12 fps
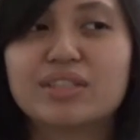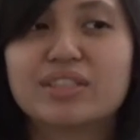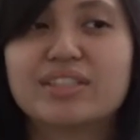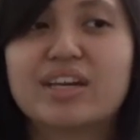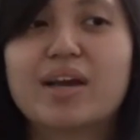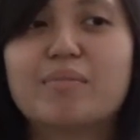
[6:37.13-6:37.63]

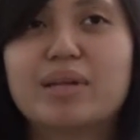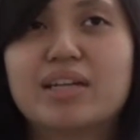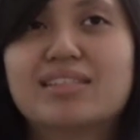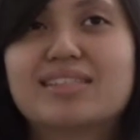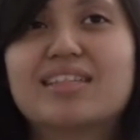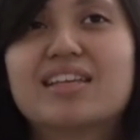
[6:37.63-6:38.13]
time
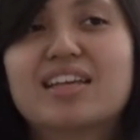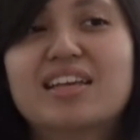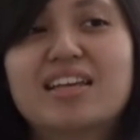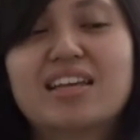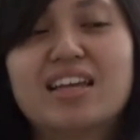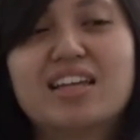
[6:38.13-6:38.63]
it's
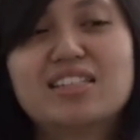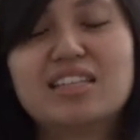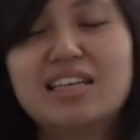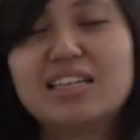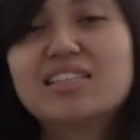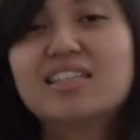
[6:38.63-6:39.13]

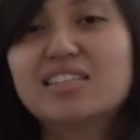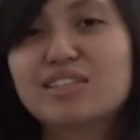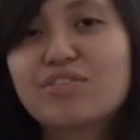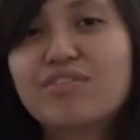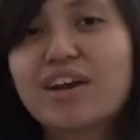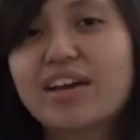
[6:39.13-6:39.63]
easy to
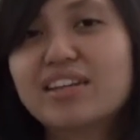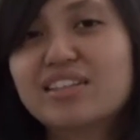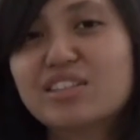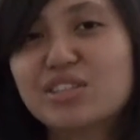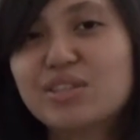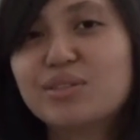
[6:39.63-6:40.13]
find
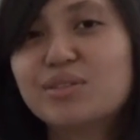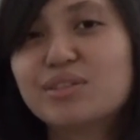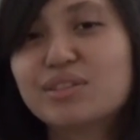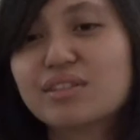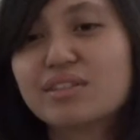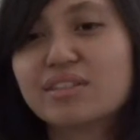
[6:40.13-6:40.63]

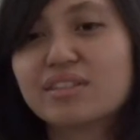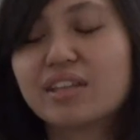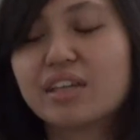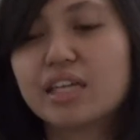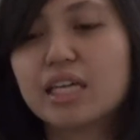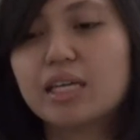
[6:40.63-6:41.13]
shoes,
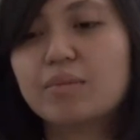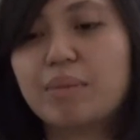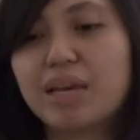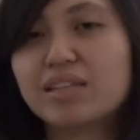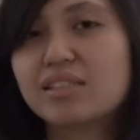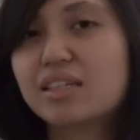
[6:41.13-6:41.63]
like, in
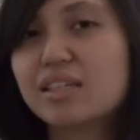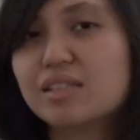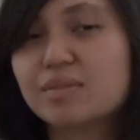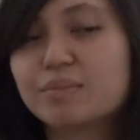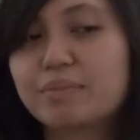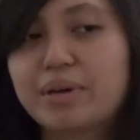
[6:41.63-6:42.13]

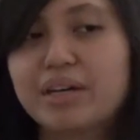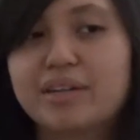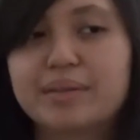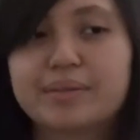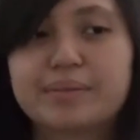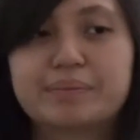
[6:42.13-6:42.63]
Macy's,
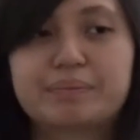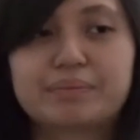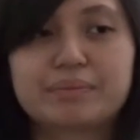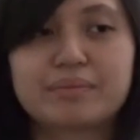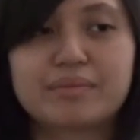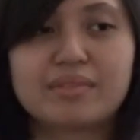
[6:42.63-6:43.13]

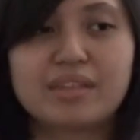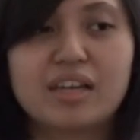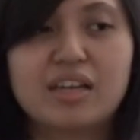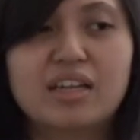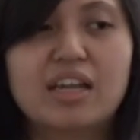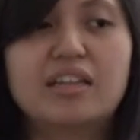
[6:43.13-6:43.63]

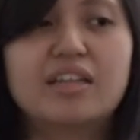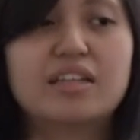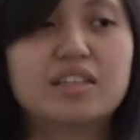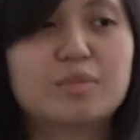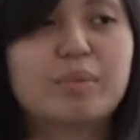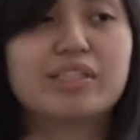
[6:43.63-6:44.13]
and then
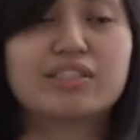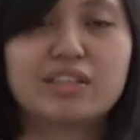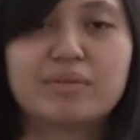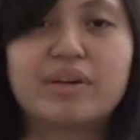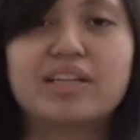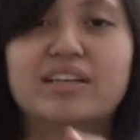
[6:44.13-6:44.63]
especially
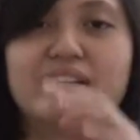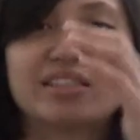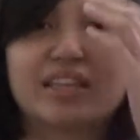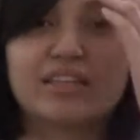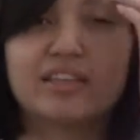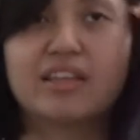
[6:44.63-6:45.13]
when it's,
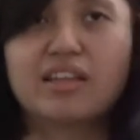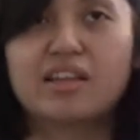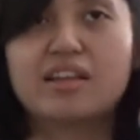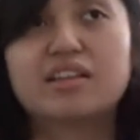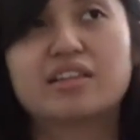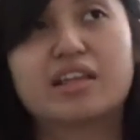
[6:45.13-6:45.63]

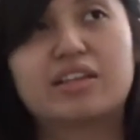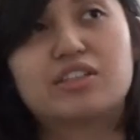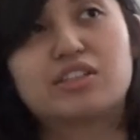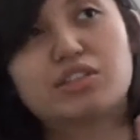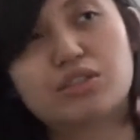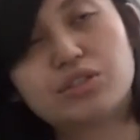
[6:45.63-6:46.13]

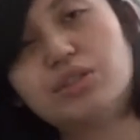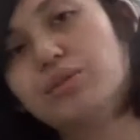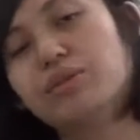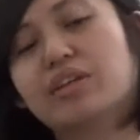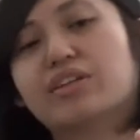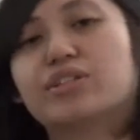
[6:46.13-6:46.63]

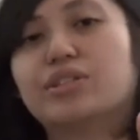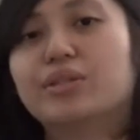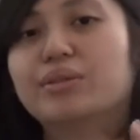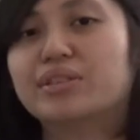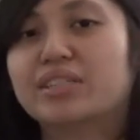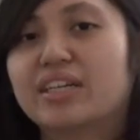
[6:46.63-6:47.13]
there's
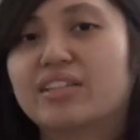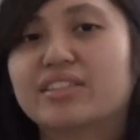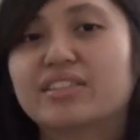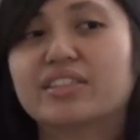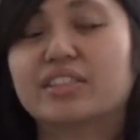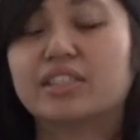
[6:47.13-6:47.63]
shoe
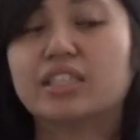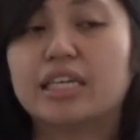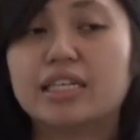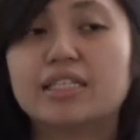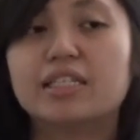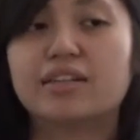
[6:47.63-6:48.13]
sales, it's
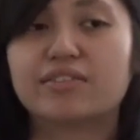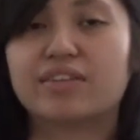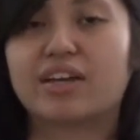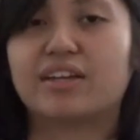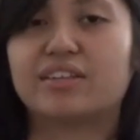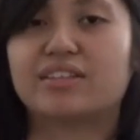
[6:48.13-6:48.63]
easy to
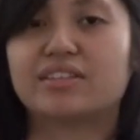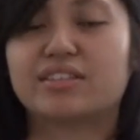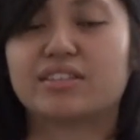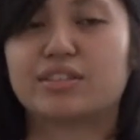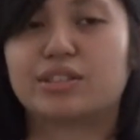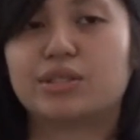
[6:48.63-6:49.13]
find
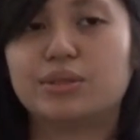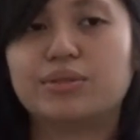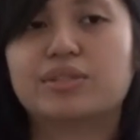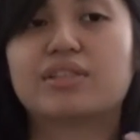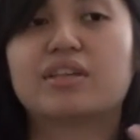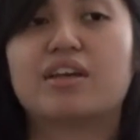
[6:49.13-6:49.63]

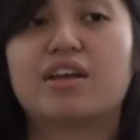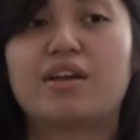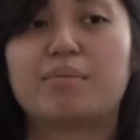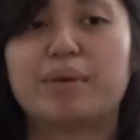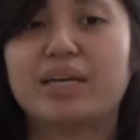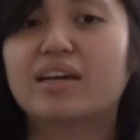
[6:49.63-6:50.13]
shoes
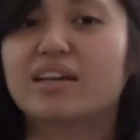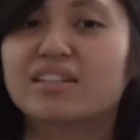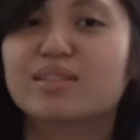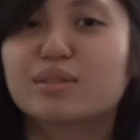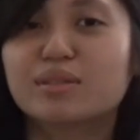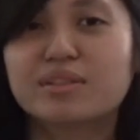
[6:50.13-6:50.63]

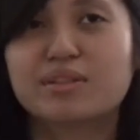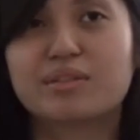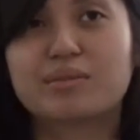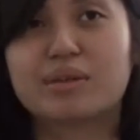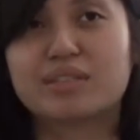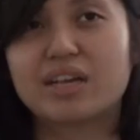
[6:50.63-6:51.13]
because
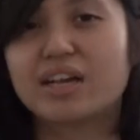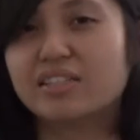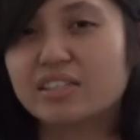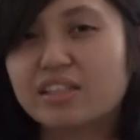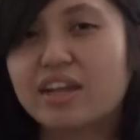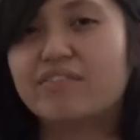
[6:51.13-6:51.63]
we're size
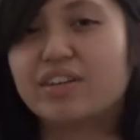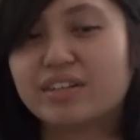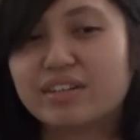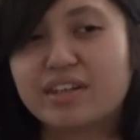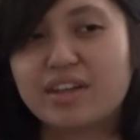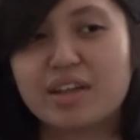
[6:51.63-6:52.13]

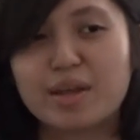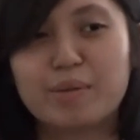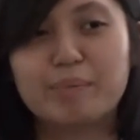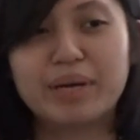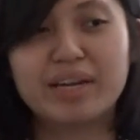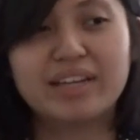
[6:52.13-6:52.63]
11,
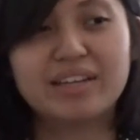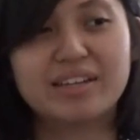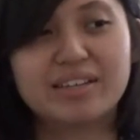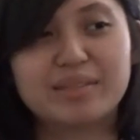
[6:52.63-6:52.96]
but